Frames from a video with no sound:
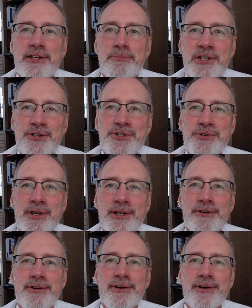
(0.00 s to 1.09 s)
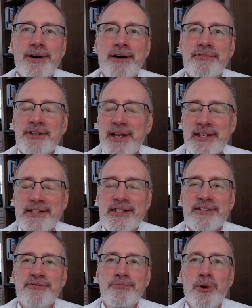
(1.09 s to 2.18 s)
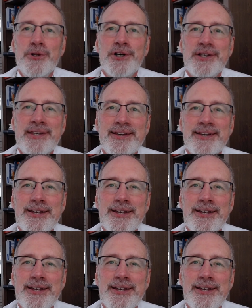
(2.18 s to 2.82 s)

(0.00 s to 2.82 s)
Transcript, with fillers: Administrator of the Diocese of Mont-Laurier,